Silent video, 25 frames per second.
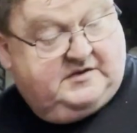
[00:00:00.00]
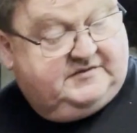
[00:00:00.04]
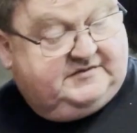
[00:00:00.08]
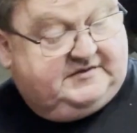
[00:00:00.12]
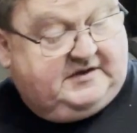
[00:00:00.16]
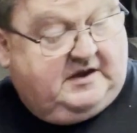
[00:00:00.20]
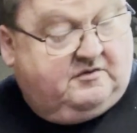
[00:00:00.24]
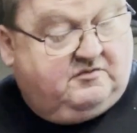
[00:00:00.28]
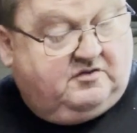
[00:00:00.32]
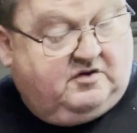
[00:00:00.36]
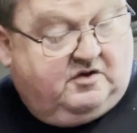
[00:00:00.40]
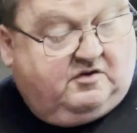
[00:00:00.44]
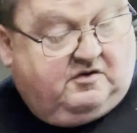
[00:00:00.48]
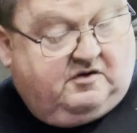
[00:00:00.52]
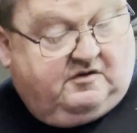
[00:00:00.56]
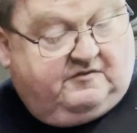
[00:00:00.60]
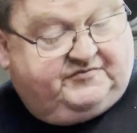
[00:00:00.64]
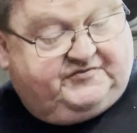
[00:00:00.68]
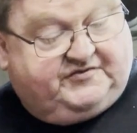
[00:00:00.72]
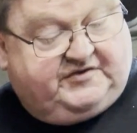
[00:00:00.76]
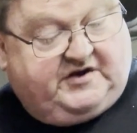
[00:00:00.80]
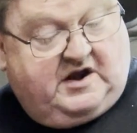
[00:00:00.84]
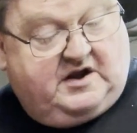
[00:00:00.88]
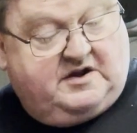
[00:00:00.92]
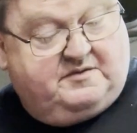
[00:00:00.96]
So I've
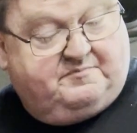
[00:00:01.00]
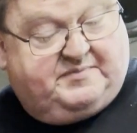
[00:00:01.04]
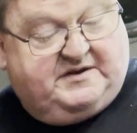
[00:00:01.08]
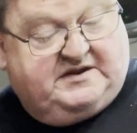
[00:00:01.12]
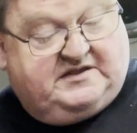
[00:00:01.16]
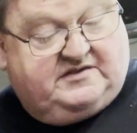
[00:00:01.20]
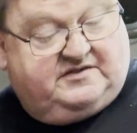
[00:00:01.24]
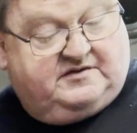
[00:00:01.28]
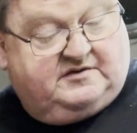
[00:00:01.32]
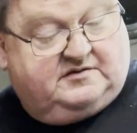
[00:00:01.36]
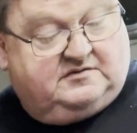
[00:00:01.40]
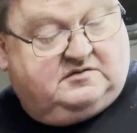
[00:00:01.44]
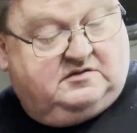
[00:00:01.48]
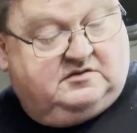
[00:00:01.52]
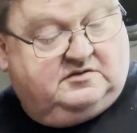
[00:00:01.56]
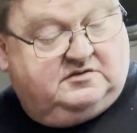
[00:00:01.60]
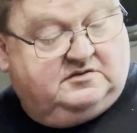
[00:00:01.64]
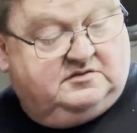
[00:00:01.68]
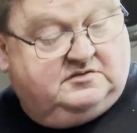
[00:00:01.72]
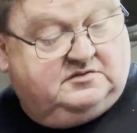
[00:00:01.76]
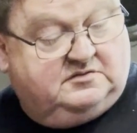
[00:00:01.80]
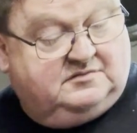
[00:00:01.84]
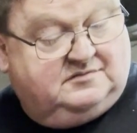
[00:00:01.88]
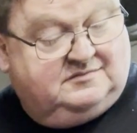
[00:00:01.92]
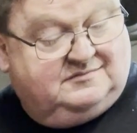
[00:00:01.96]
thrown
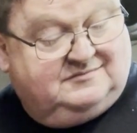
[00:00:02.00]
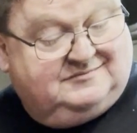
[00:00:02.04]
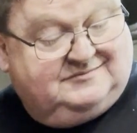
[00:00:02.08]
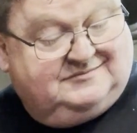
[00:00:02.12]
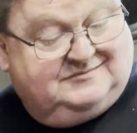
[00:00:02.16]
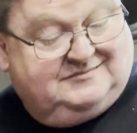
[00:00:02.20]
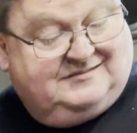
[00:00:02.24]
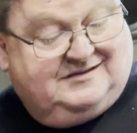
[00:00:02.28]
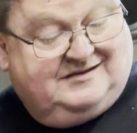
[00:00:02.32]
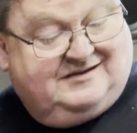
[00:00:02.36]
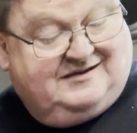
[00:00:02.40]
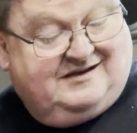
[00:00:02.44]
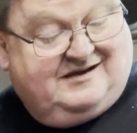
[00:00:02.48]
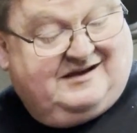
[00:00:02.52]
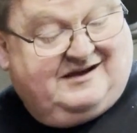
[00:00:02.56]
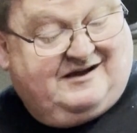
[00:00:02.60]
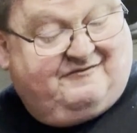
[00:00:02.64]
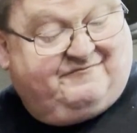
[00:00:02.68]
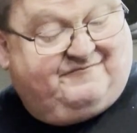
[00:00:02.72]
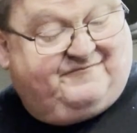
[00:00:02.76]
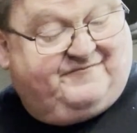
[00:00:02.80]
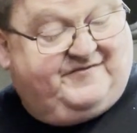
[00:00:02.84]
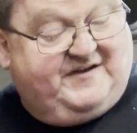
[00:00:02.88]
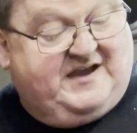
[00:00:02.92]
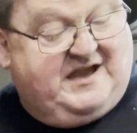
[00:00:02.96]
a
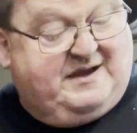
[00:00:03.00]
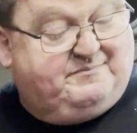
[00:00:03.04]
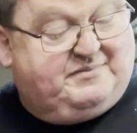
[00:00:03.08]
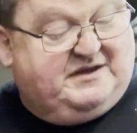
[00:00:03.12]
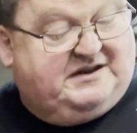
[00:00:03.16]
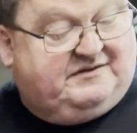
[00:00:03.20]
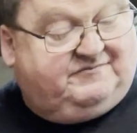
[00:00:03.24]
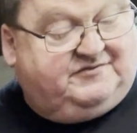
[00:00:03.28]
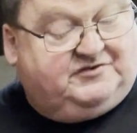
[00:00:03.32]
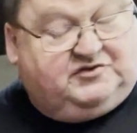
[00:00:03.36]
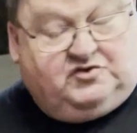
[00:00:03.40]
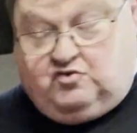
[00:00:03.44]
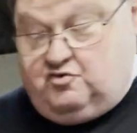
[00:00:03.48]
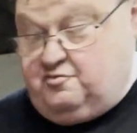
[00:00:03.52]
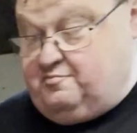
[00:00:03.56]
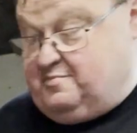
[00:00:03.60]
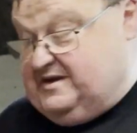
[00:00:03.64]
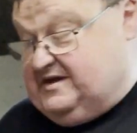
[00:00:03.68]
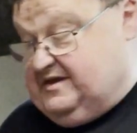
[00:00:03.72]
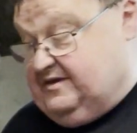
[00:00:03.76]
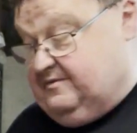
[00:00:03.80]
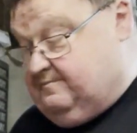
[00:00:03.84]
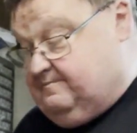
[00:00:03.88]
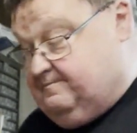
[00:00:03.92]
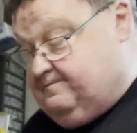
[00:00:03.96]
fair bit of lube
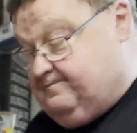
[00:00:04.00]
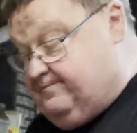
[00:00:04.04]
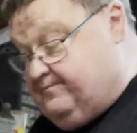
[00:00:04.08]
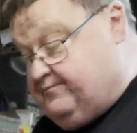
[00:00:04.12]
in it,